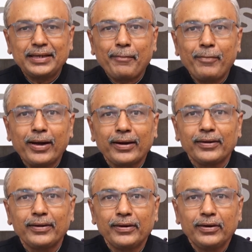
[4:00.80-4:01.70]

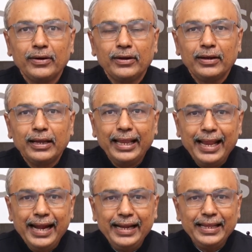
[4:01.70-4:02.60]
number
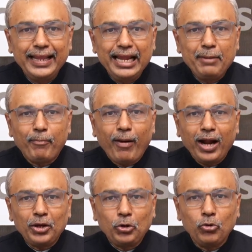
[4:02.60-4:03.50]
8 in
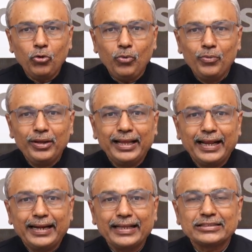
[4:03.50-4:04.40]
part 2.
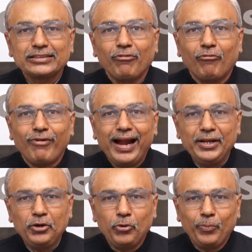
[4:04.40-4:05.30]
It is
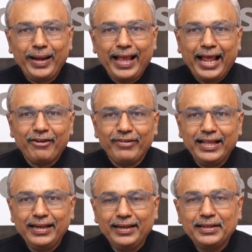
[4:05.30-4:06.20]
white to play and
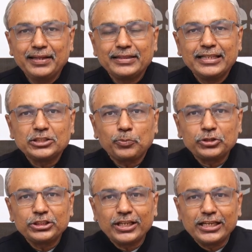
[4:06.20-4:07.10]
win. This
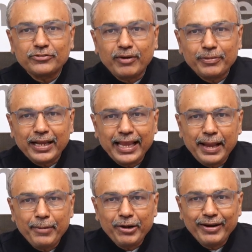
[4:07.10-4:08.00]
position is from the
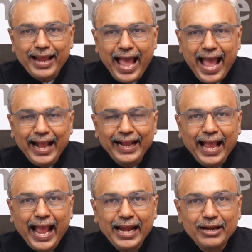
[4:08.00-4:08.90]
game between Hague
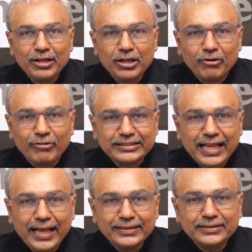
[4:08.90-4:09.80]
and
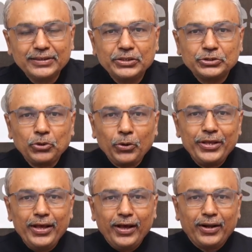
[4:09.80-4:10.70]
Vasaz. So
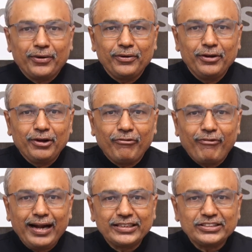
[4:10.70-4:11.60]
here
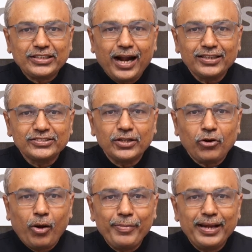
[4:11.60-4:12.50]
white starts the
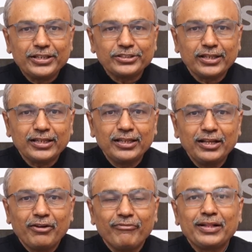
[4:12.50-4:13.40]
combination
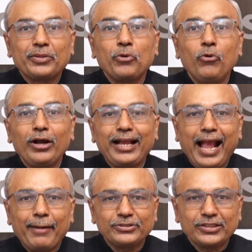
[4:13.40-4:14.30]
with rook
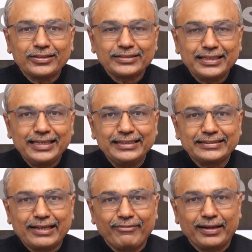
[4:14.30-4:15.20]
captures
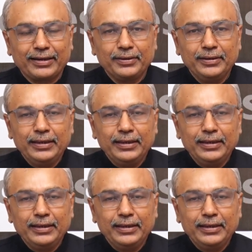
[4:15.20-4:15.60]
e7,